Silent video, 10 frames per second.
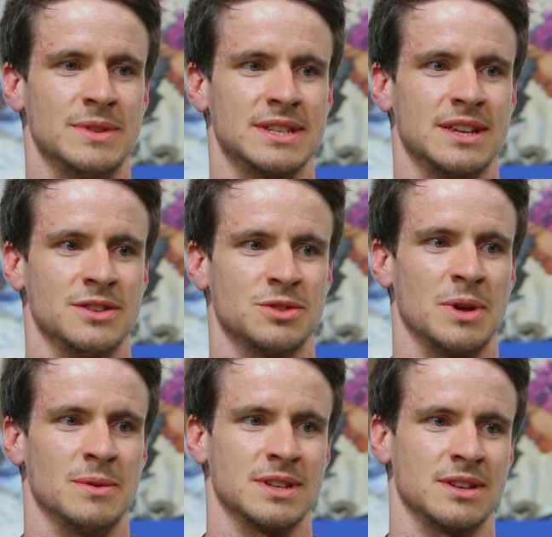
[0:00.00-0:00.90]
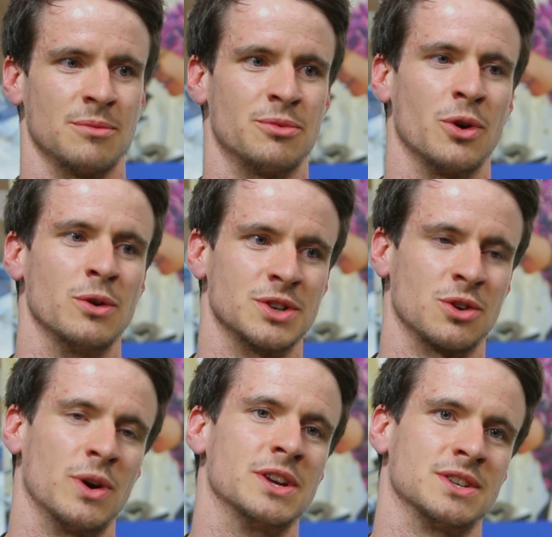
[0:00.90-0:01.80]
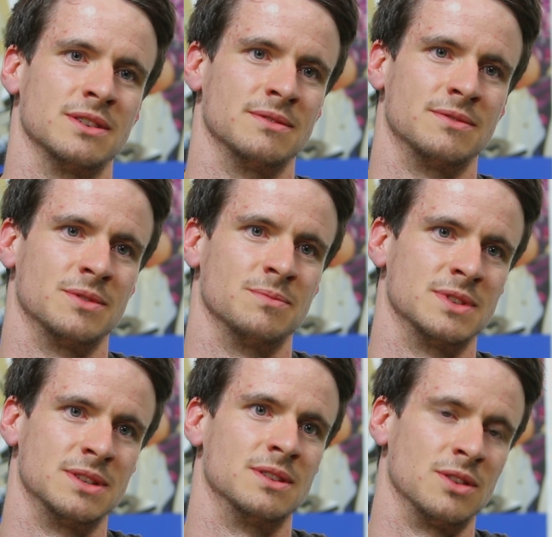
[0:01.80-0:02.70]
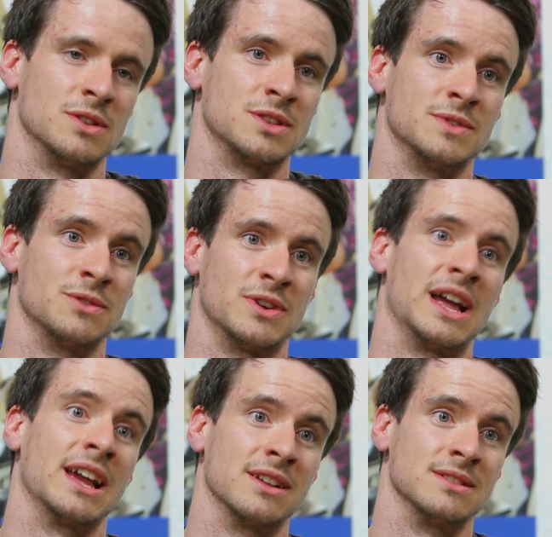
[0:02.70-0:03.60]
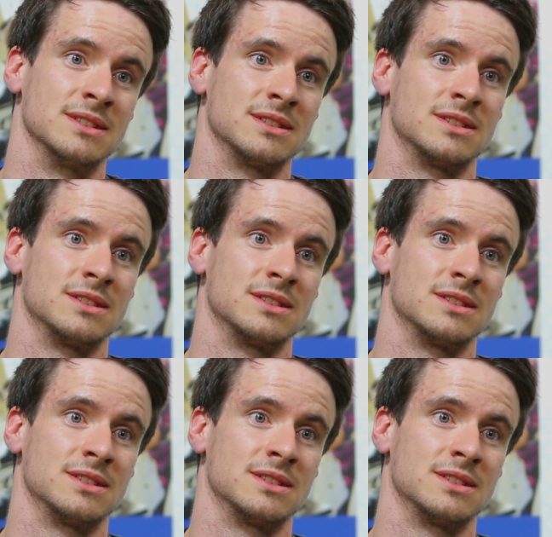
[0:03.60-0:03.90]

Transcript: gave me the skills to be able to approach a question from lots of different angles.